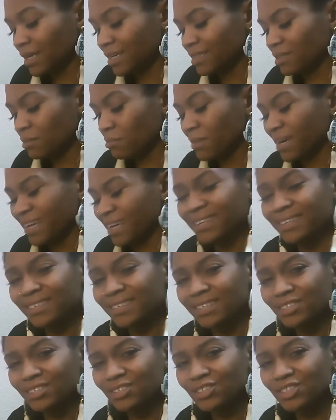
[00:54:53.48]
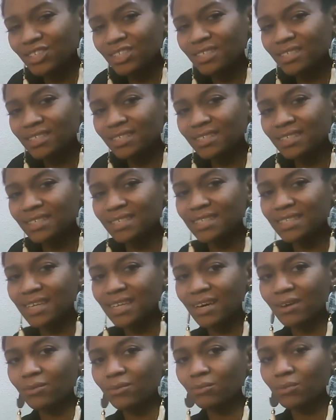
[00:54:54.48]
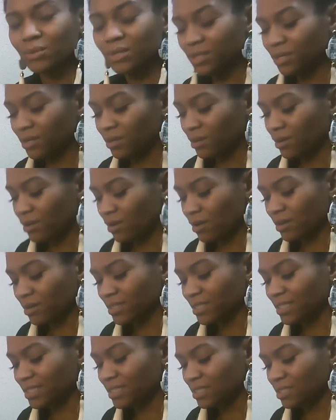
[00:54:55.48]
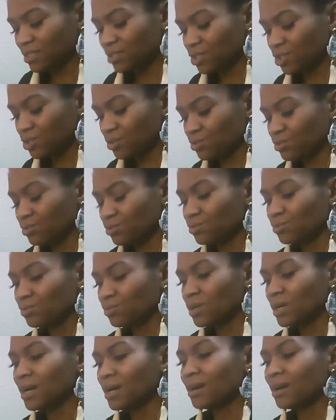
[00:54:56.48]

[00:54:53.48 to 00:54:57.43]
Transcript: the main energy is that we are needing to